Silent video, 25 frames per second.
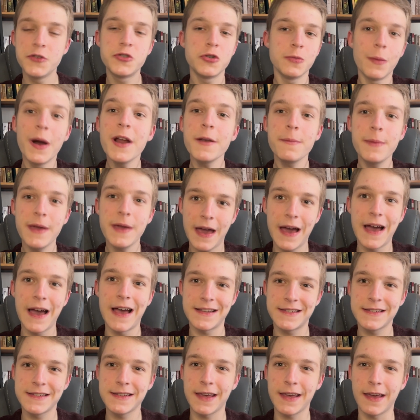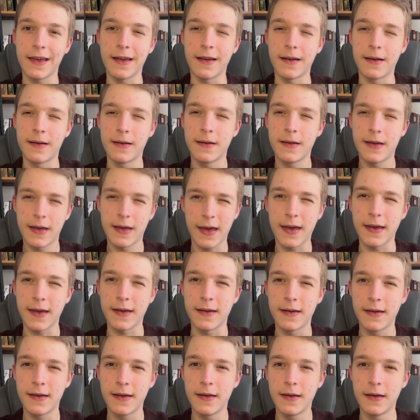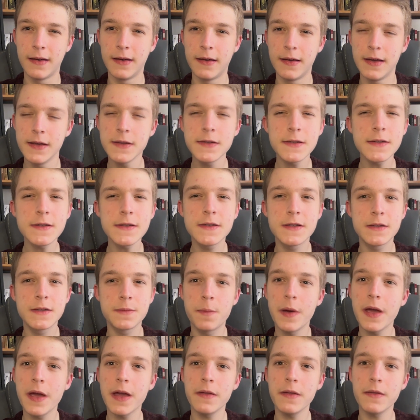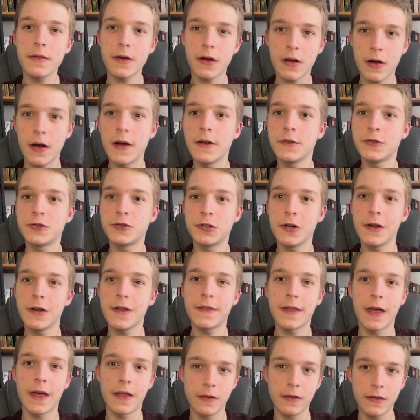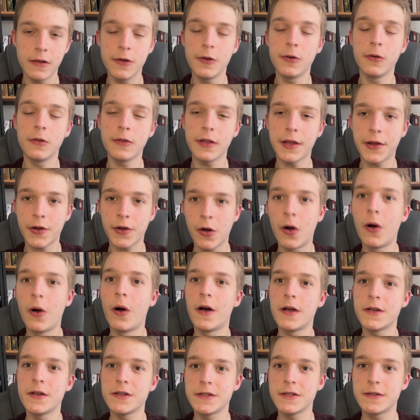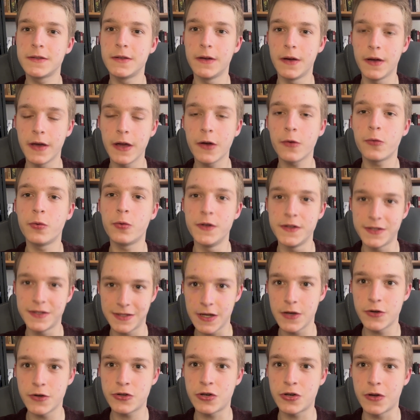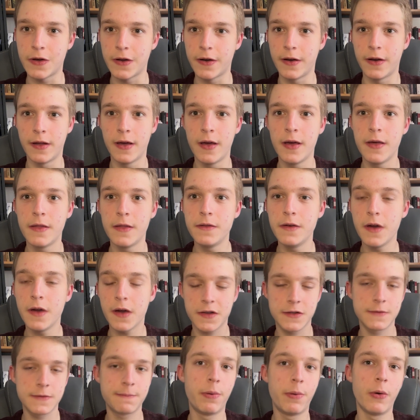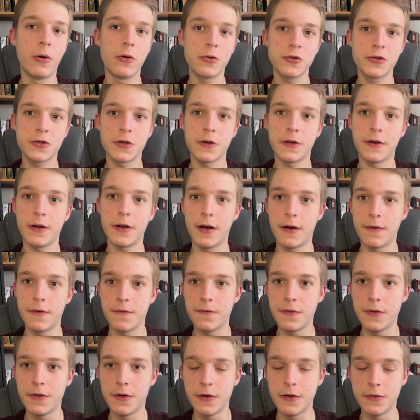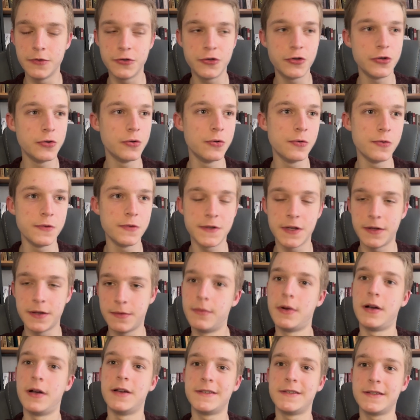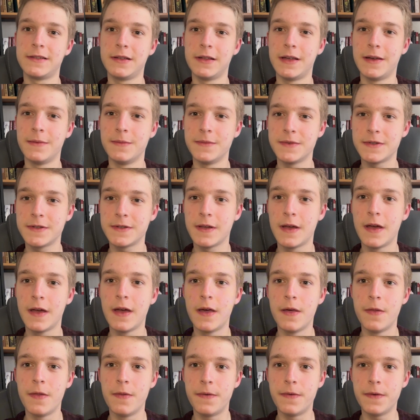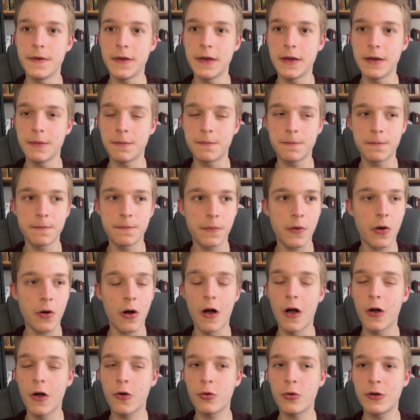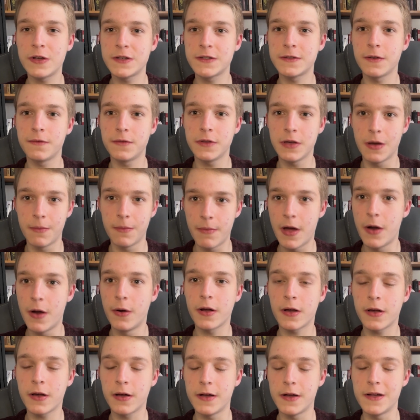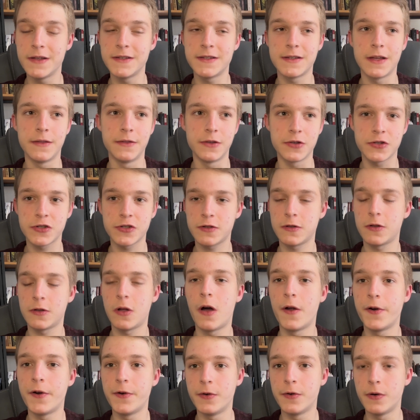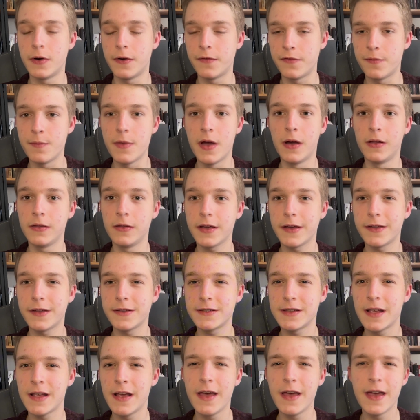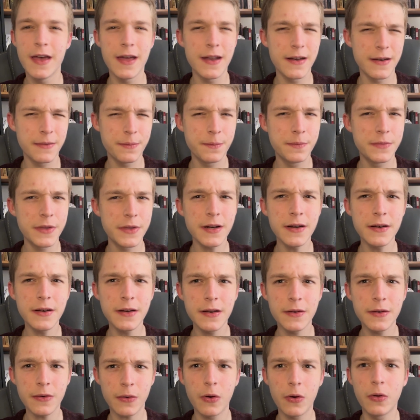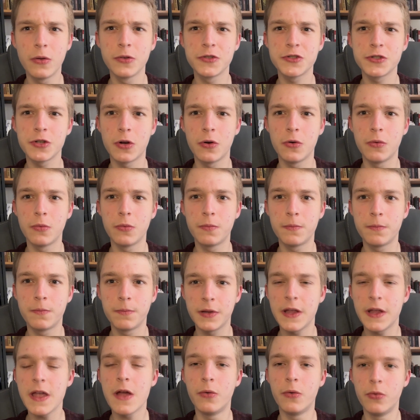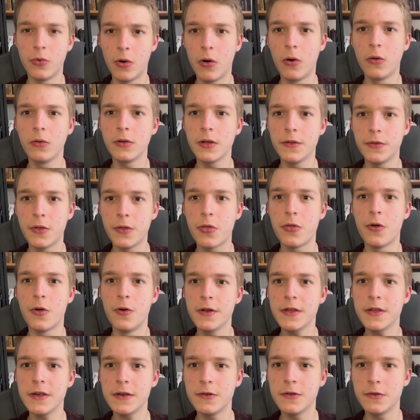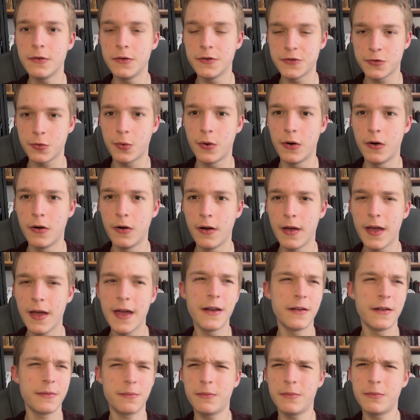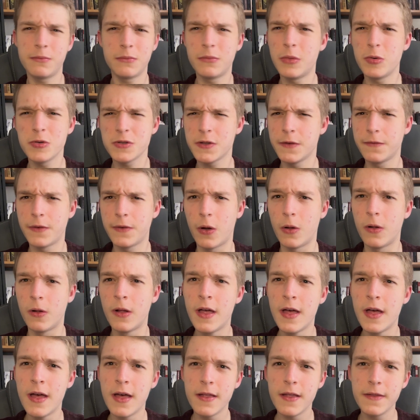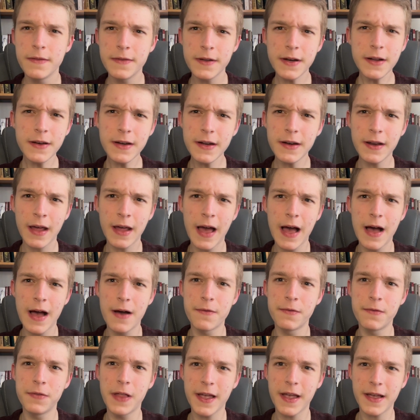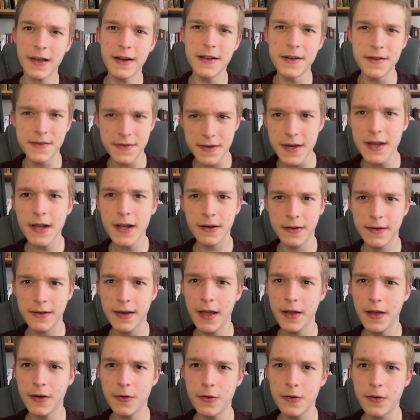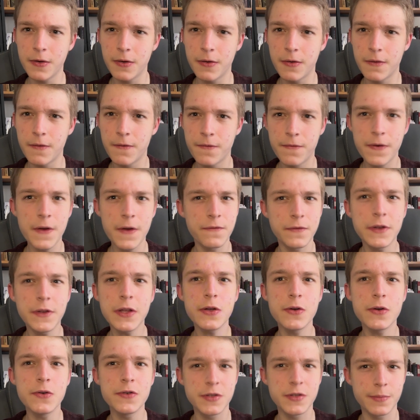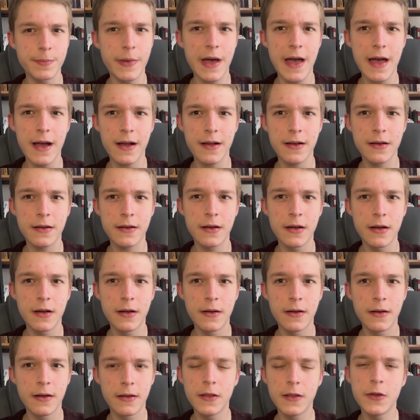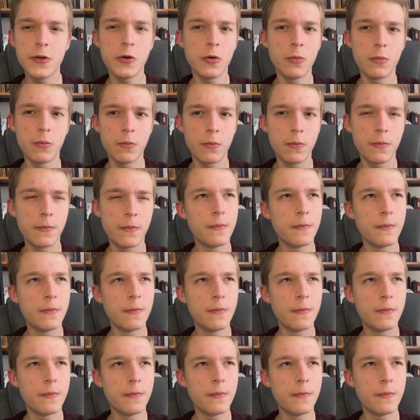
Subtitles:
you might be asking, hey, isn't Spain the country that literally caused the Inquisition, the expulsion of the Jews and Muslims, the conquest of the Americas, and the slaughter of millions? And didn't it also play a role in the 30 Years' War? And most of all, didn't it have like a dictator 50 years back, a little